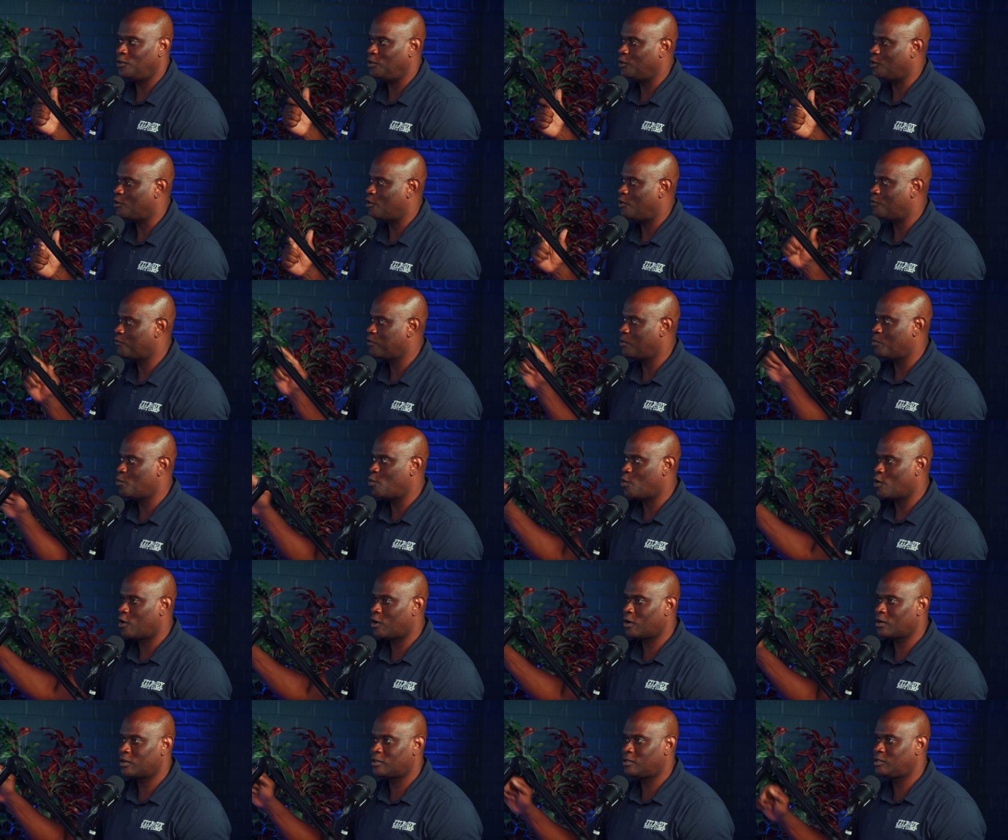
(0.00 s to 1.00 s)
you're going from
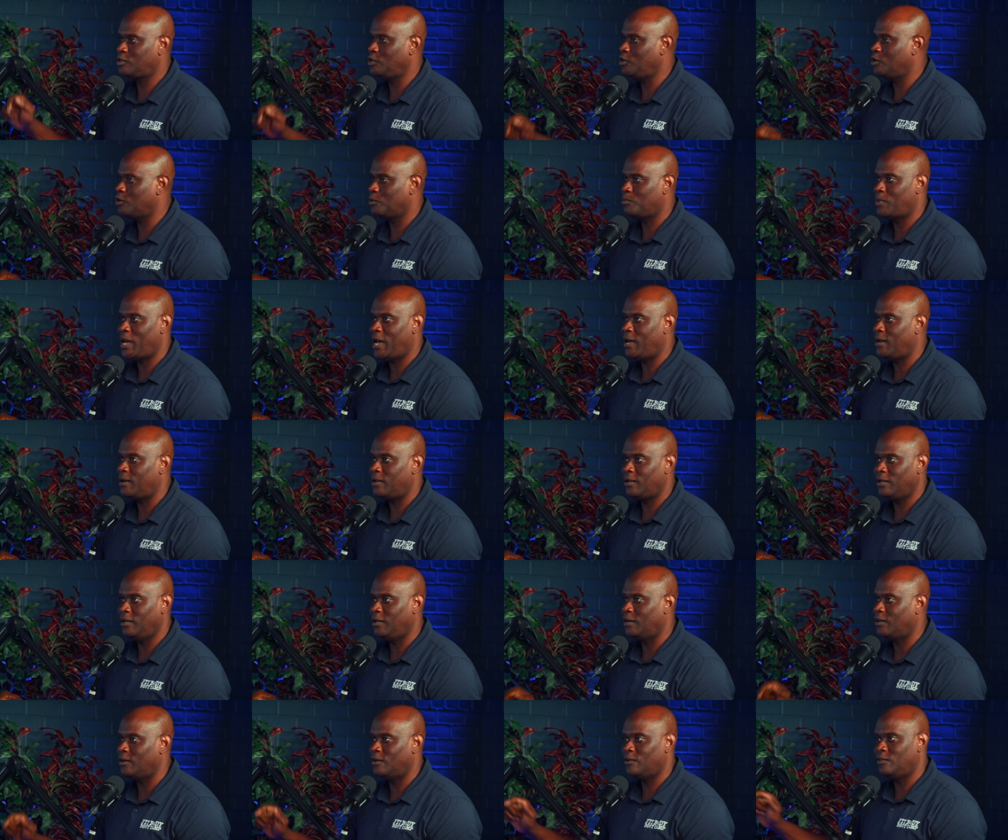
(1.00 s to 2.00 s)
work to your bed,
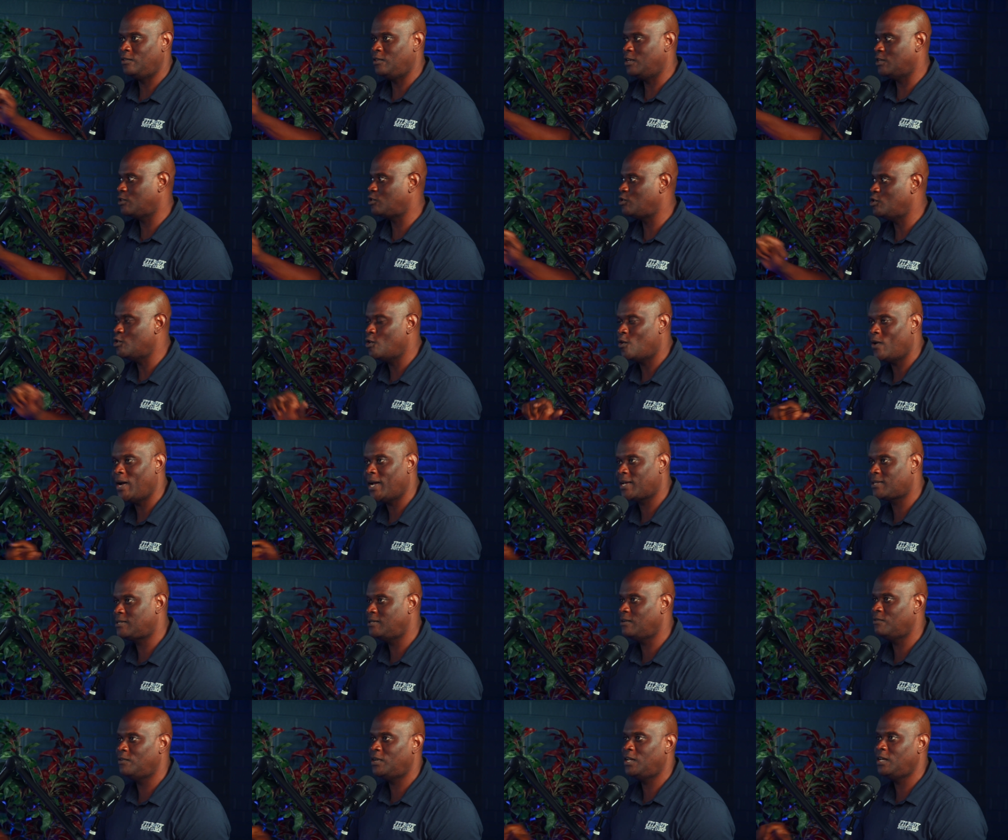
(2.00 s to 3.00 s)
you know, there's no
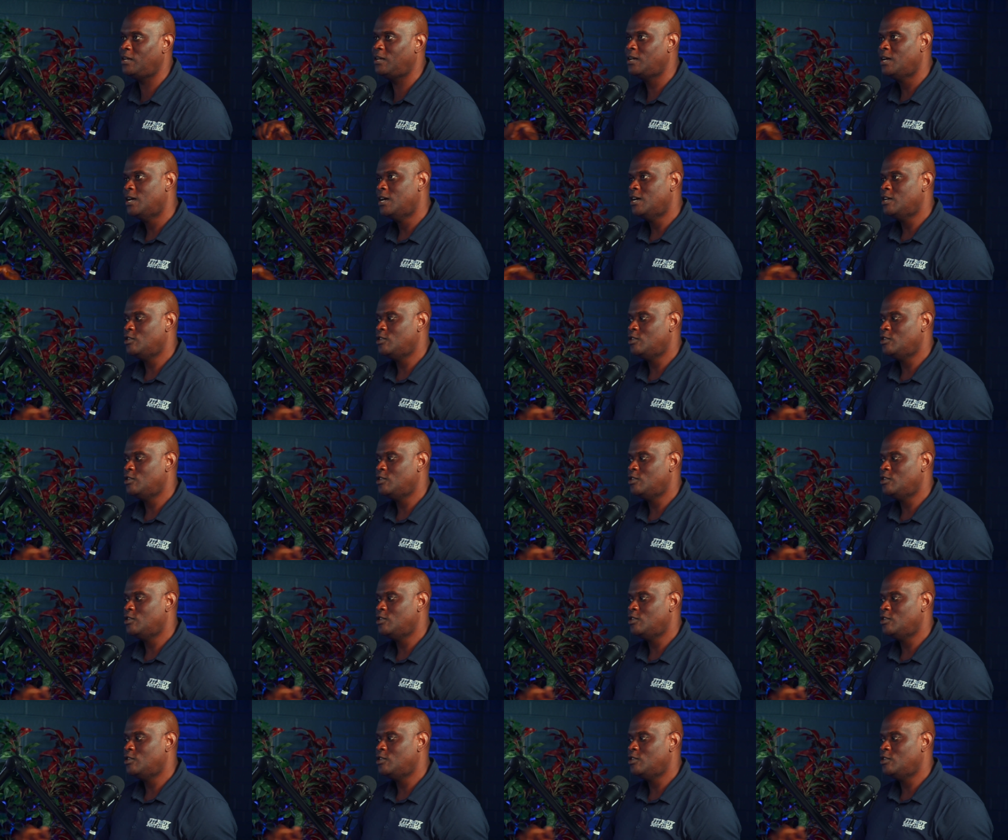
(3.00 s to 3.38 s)
activity.